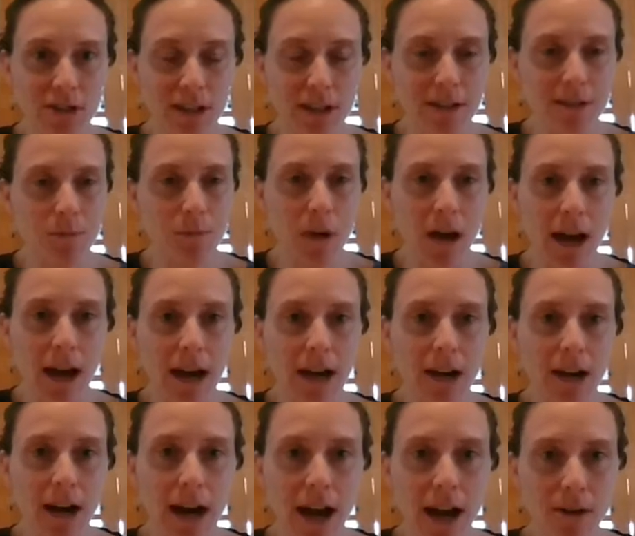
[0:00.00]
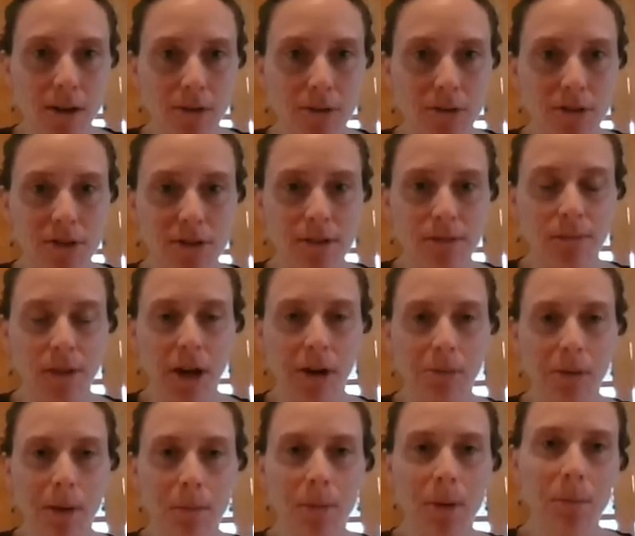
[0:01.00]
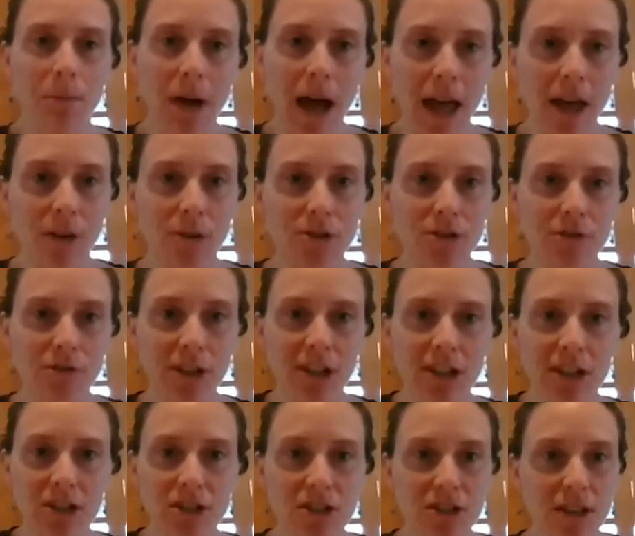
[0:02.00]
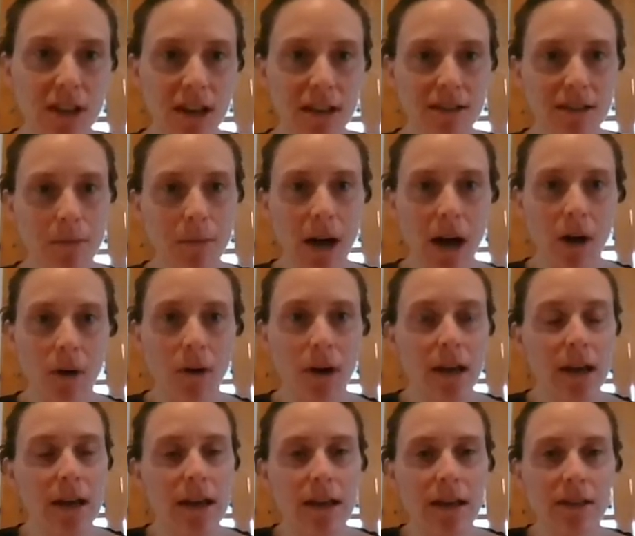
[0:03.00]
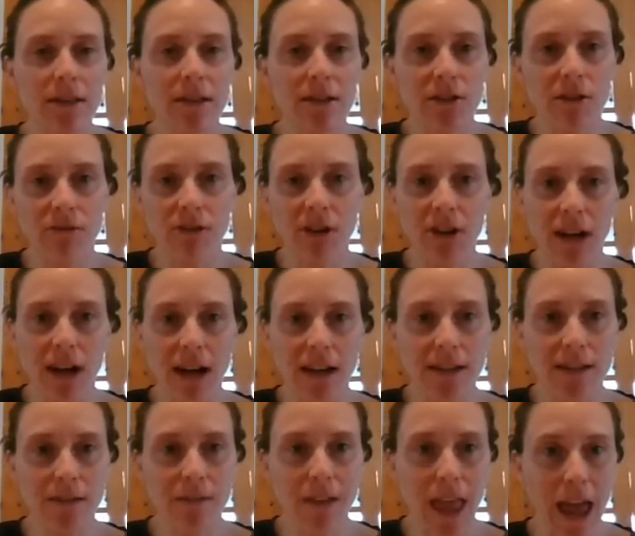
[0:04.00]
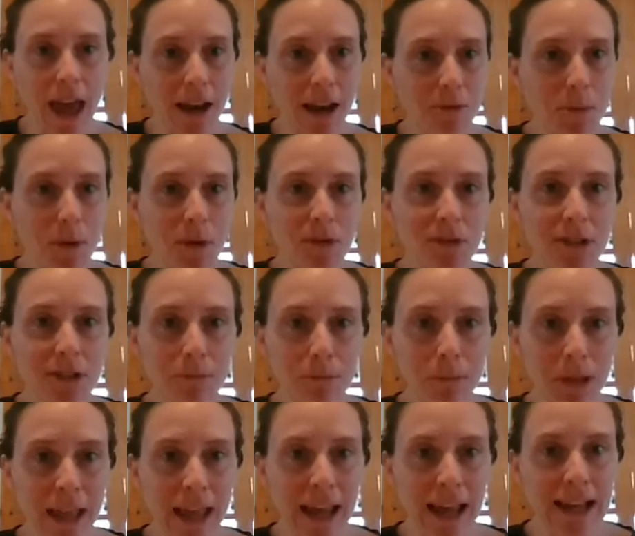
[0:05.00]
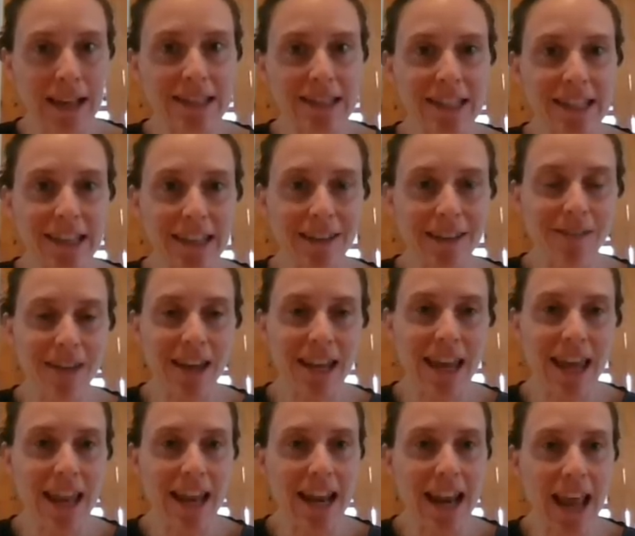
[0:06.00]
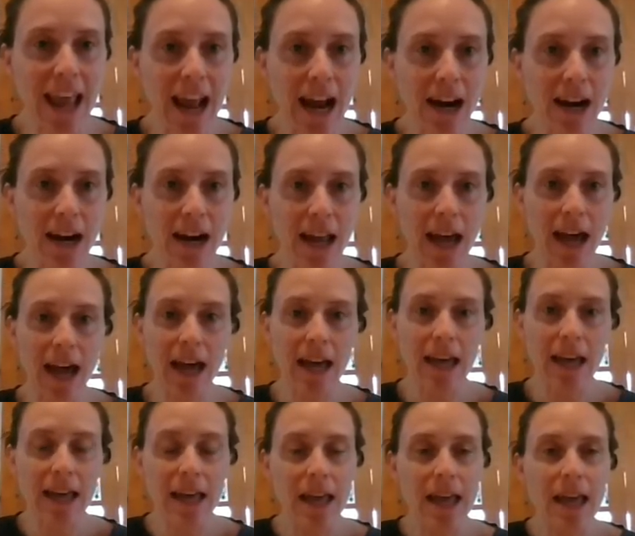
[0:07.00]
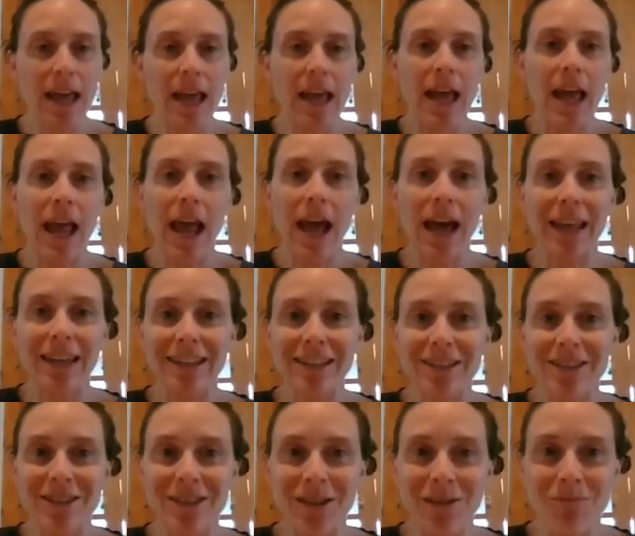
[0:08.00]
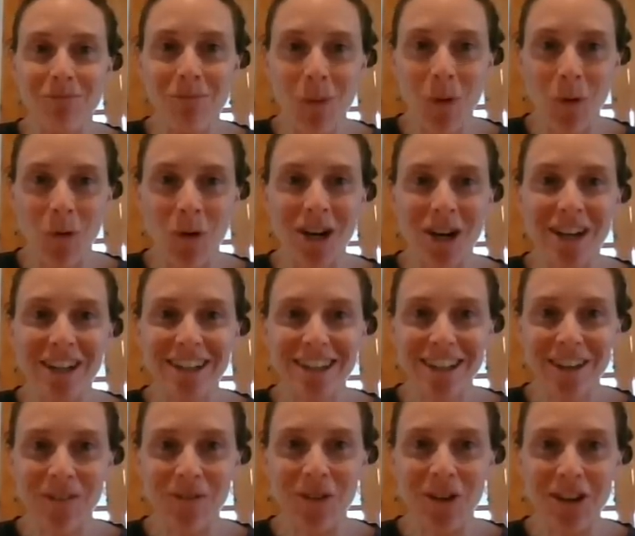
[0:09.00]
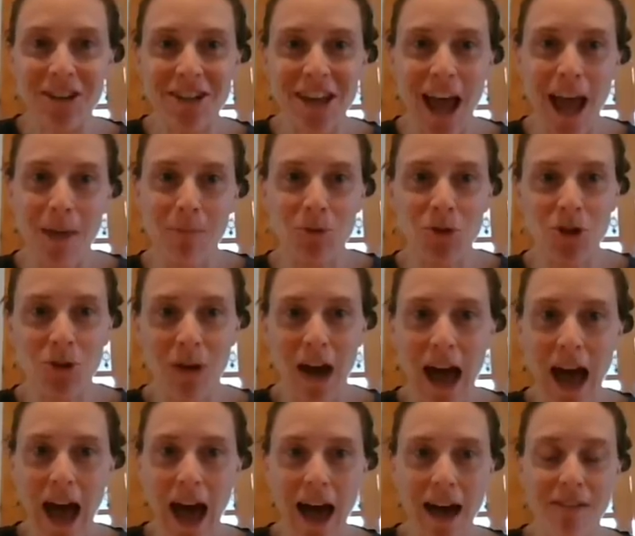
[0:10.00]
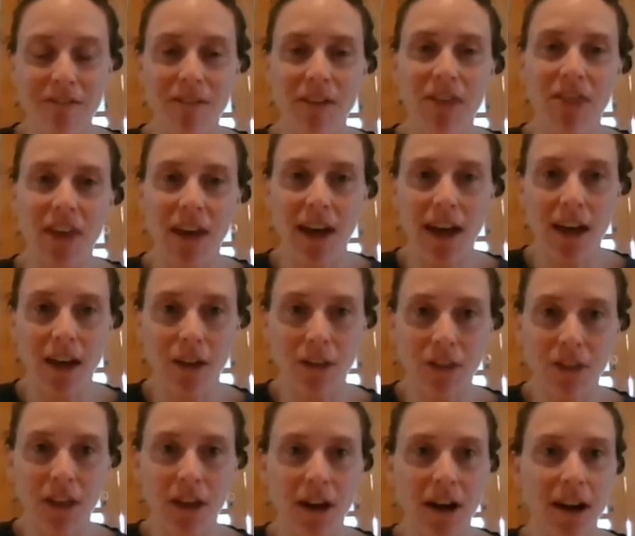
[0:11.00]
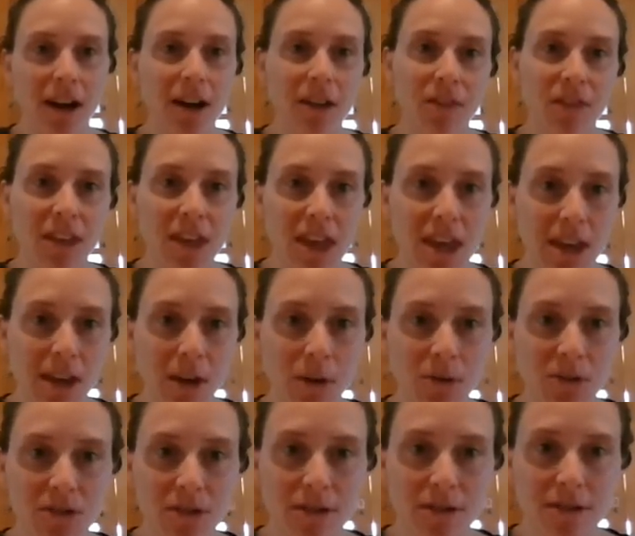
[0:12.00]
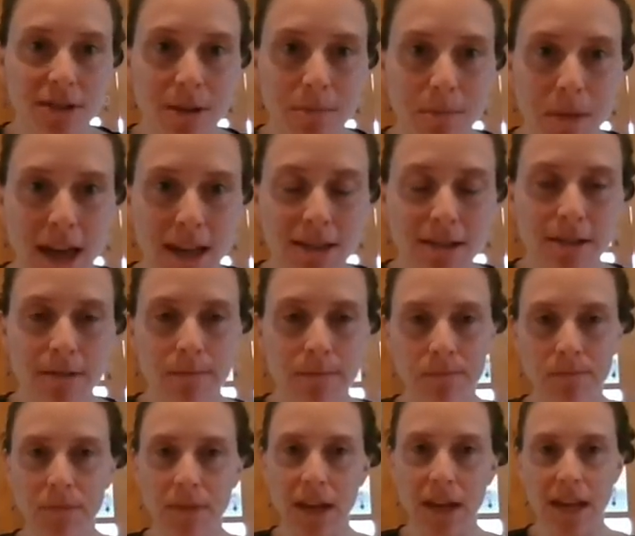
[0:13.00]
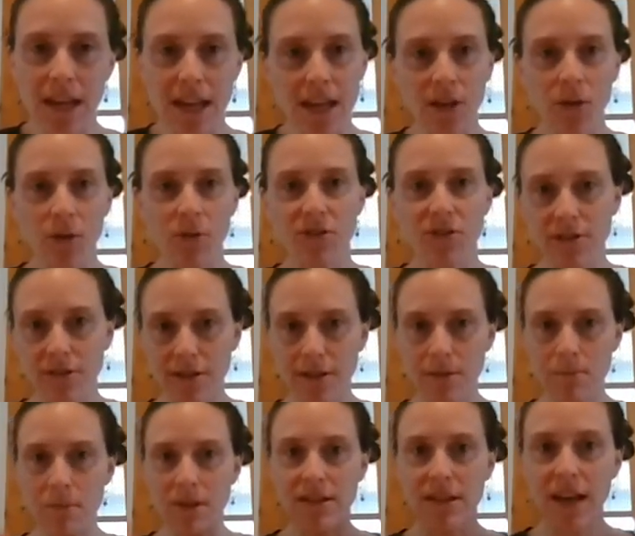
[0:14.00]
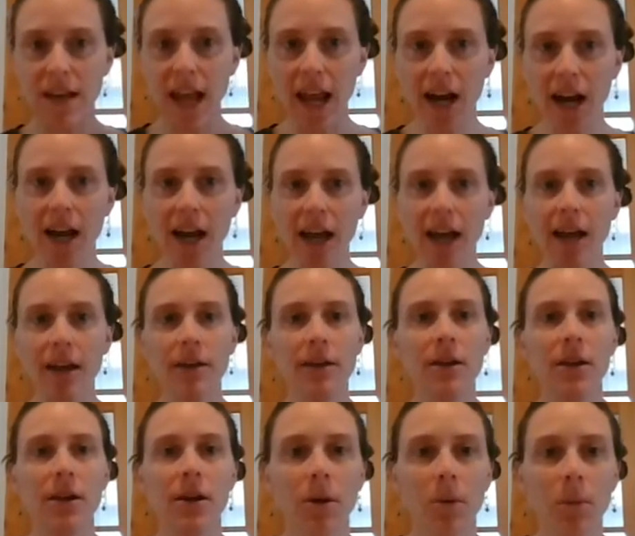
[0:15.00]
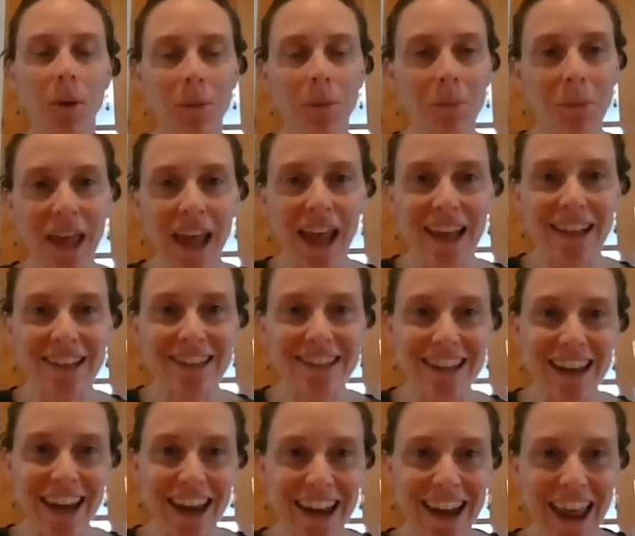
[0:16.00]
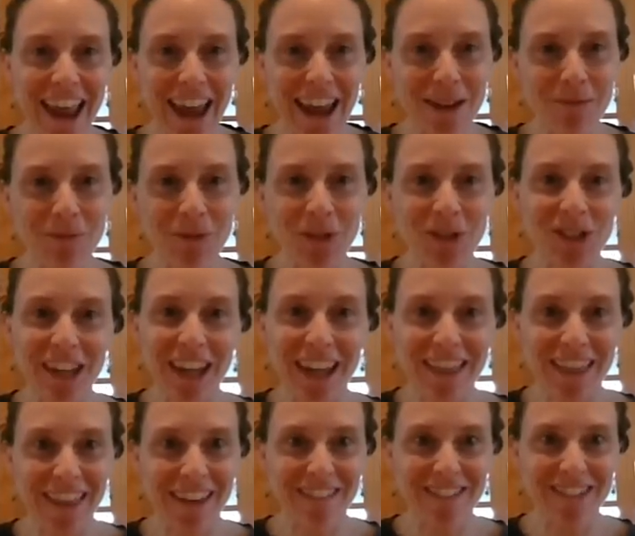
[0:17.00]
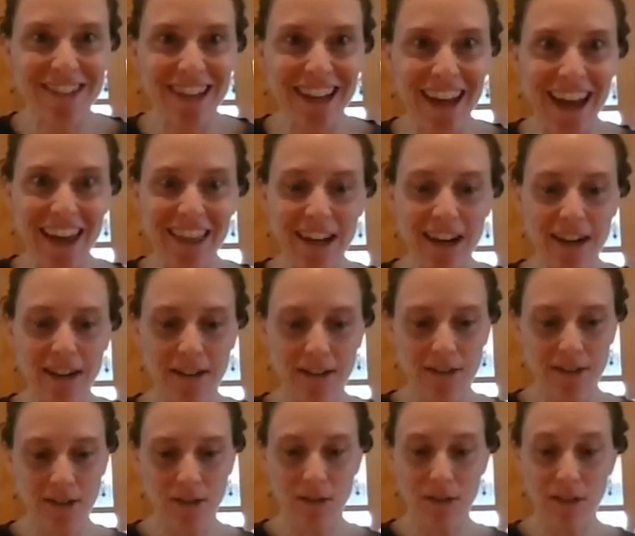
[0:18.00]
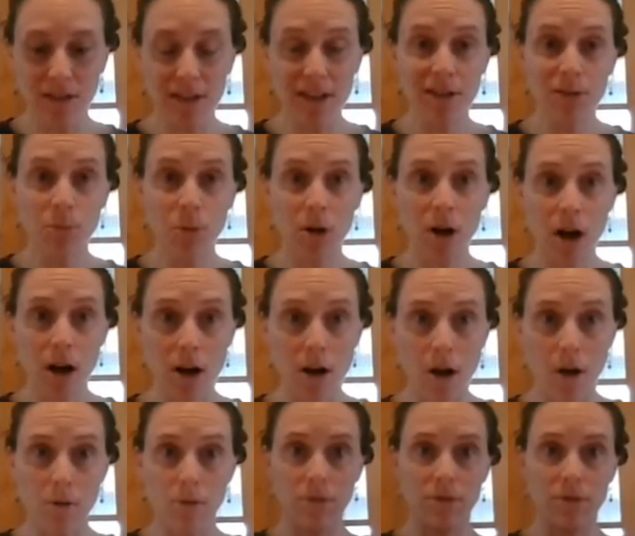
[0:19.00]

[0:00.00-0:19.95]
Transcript: is behind our house. Now remember, biodiverse is about the different kinds of animals and plants living in an area. And the more different types you have, the healthier the ecosystem is. An ecosystem is an area where plants and animals can live together. So these were our notes.